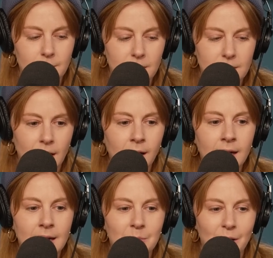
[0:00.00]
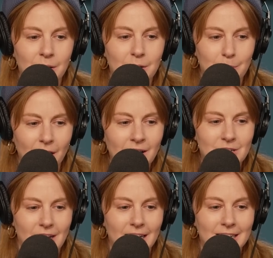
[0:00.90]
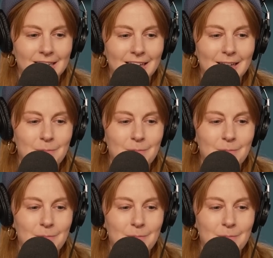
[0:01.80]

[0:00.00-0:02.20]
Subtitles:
amount of time on a project,